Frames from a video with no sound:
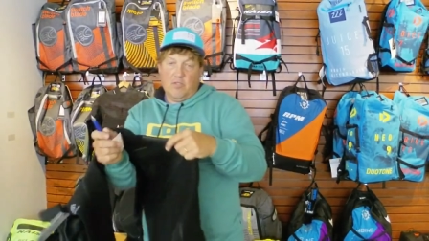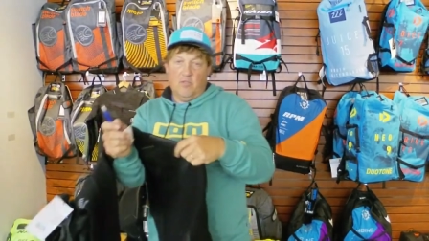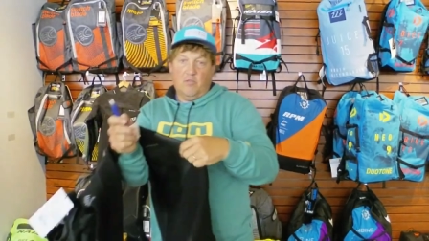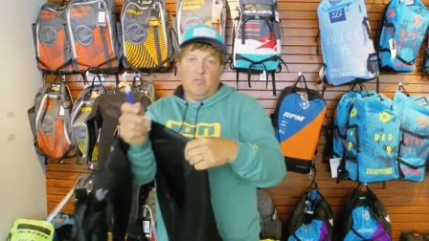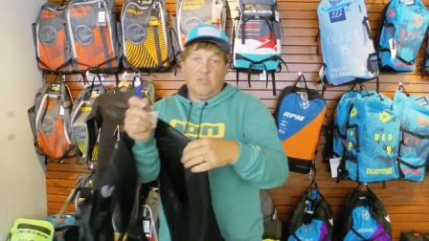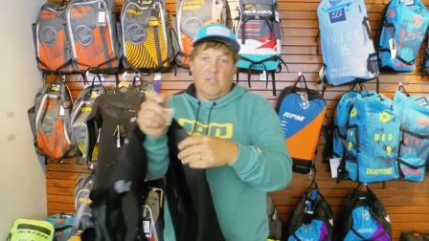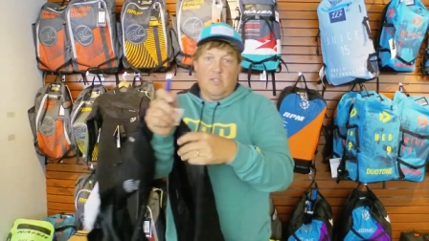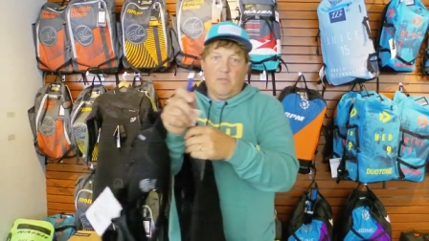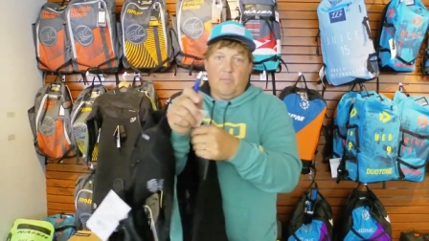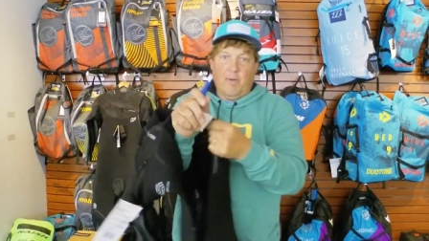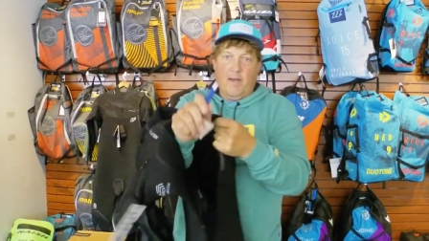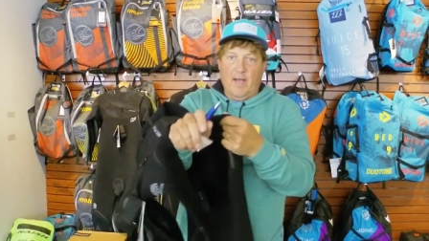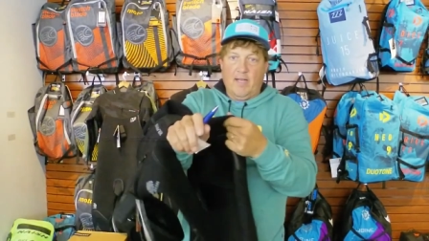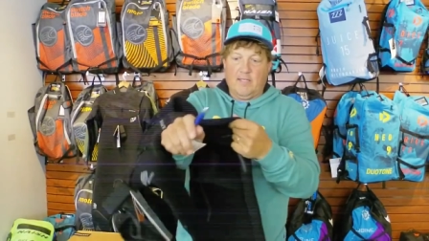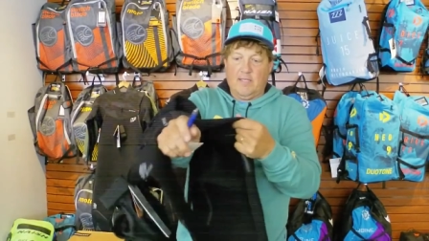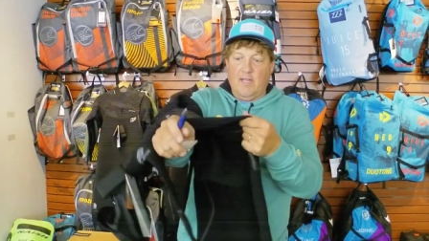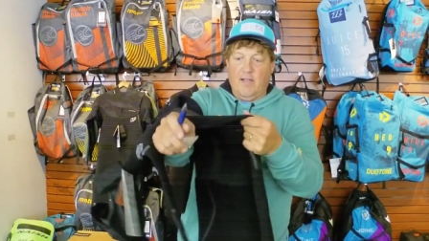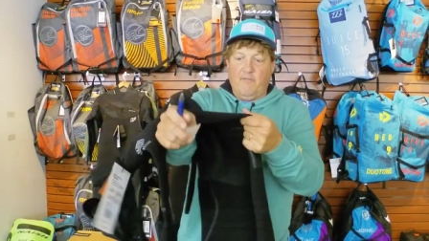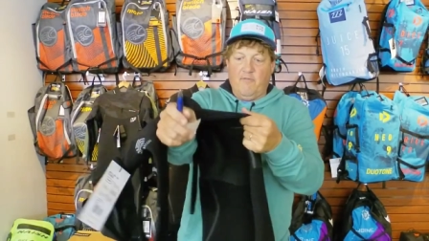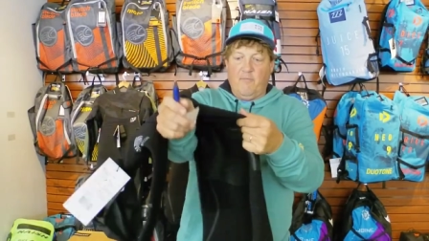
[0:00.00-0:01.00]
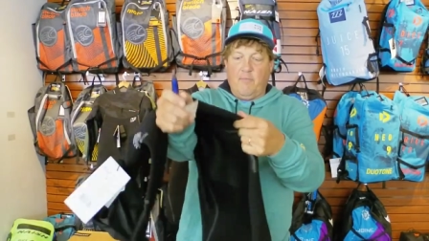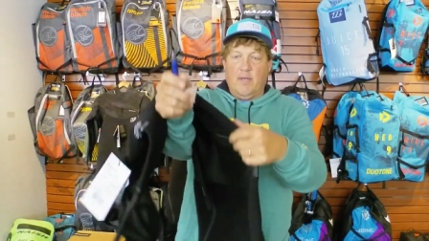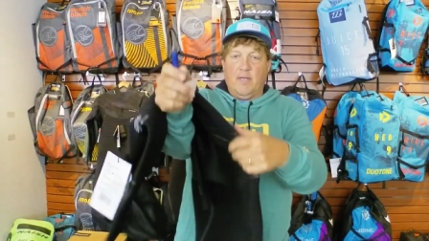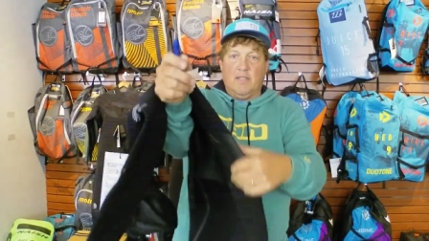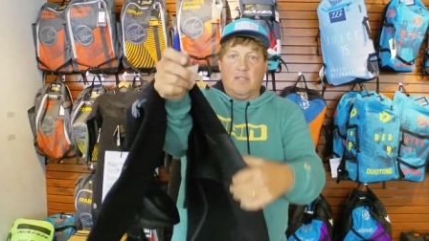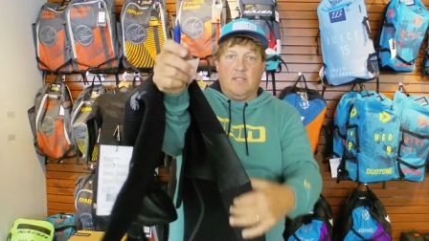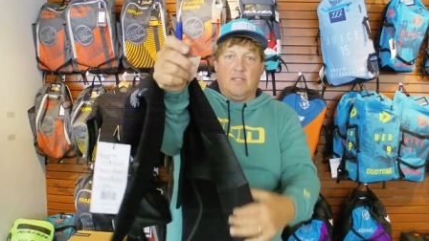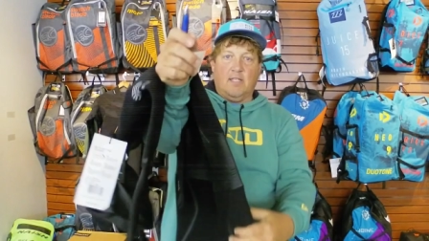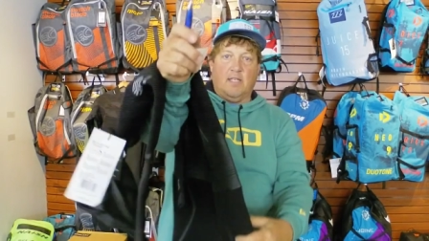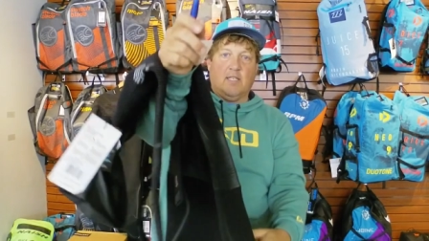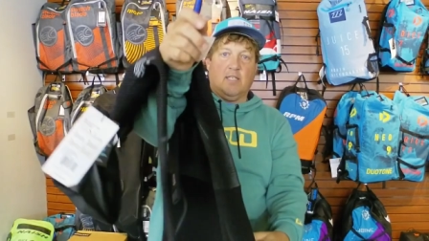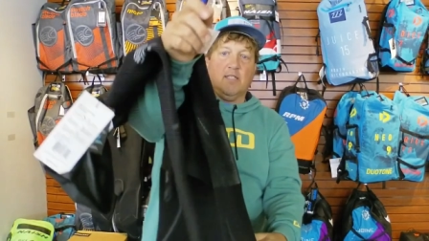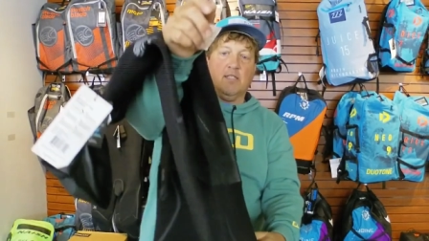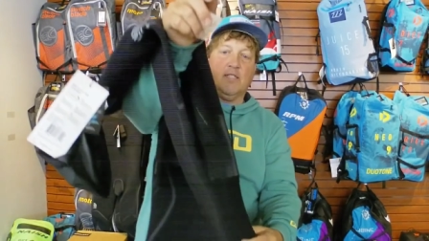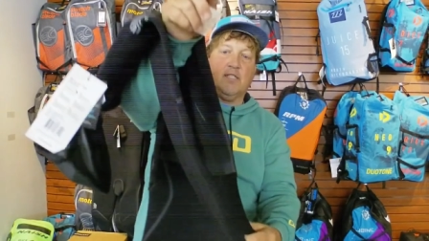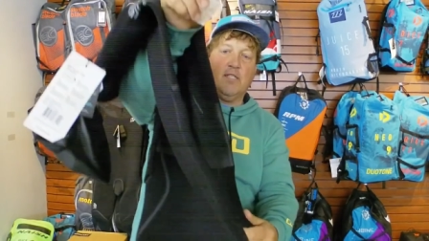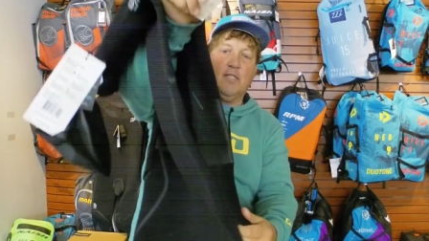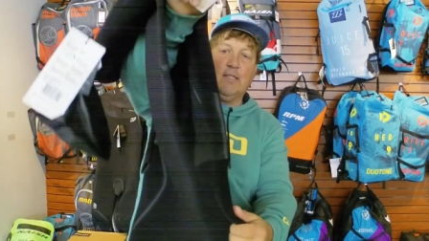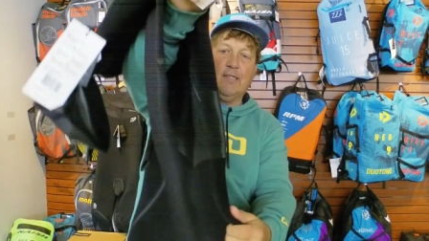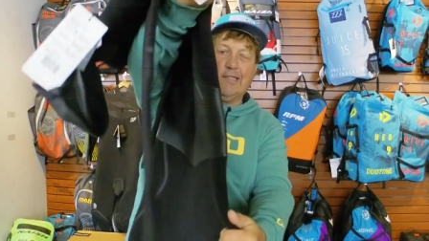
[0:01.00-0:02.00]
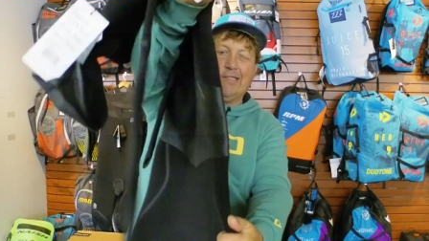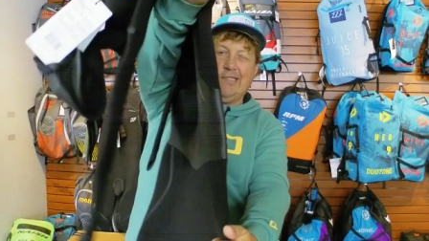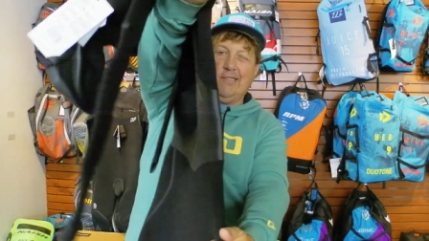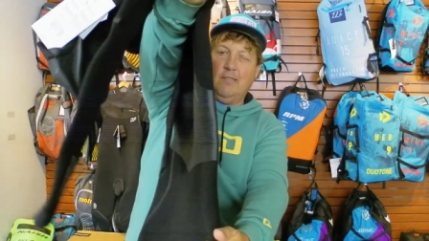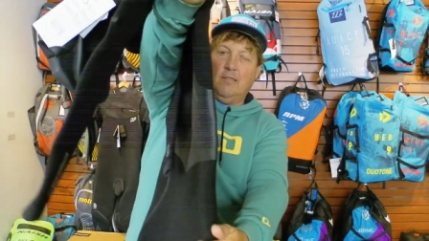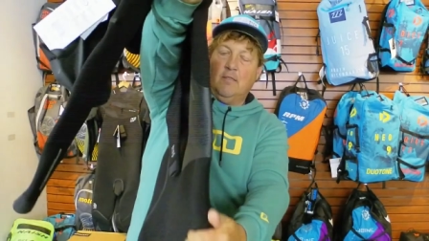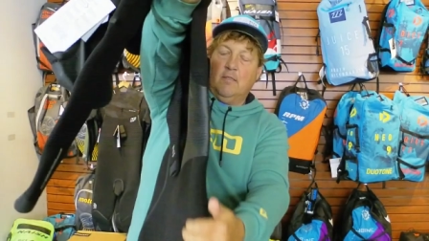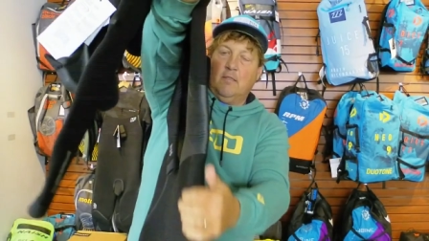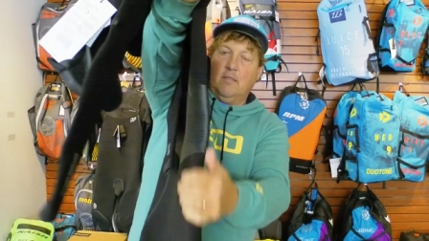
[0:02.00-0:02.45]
that some of the suits in the past haven't been as thick as